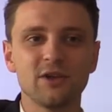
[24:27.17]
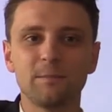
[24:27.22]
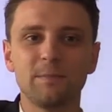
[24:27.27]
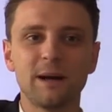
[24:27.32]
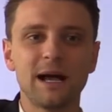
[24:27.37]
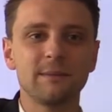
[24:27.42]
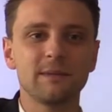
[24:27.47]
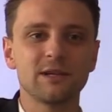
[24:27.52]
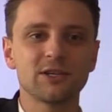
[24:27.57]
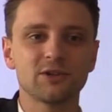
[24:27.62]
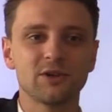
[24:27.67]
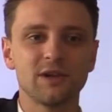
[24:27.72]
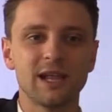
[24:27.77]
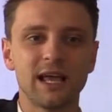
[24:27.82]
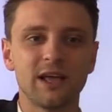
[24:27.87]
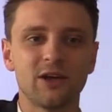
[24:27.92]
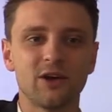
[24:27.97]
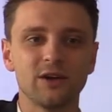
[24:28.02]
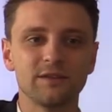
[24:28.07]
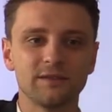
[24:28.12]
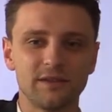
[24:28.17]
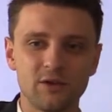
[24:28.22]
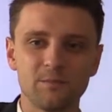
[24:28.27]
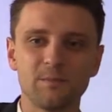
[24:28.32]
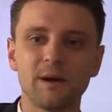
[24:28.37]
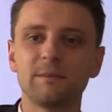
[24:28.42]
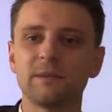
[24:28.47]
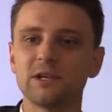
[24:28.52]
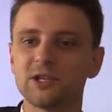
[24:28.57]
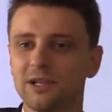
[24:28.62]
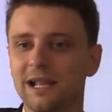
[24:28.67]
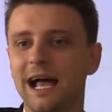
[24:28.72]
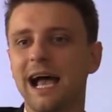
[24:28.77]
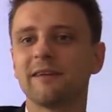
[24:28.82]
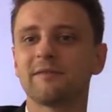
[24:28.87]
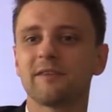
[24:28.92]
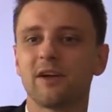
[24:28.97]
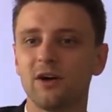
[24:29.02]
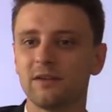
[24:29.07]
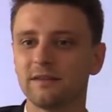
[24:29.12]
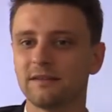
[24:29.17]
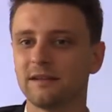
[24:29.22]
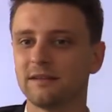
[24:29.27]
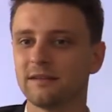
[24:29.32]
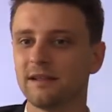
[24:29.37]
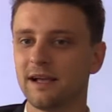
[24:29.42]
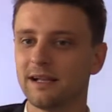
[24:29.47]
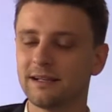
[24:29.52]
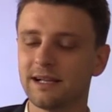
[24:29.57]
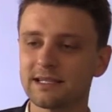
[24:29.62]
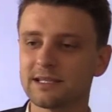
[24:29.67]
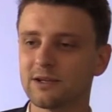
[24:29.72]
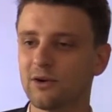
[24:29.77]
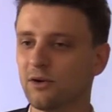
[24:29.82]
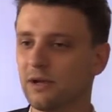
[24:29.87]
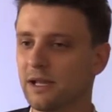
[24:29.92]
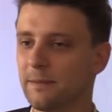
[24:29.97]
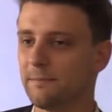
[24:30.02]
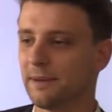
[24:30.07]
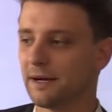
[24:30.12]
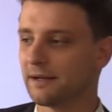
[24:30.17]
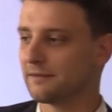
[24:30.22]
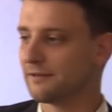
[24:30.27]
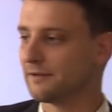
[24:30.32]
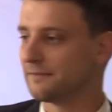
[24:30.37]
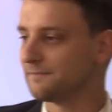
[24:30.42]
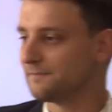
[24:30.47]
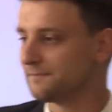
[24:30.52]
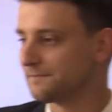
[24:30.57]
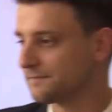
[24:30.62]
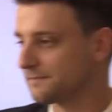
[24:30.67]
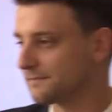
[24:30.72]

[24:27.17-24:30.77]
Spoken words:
You don't publish online content, you publish live content. And that's called impact.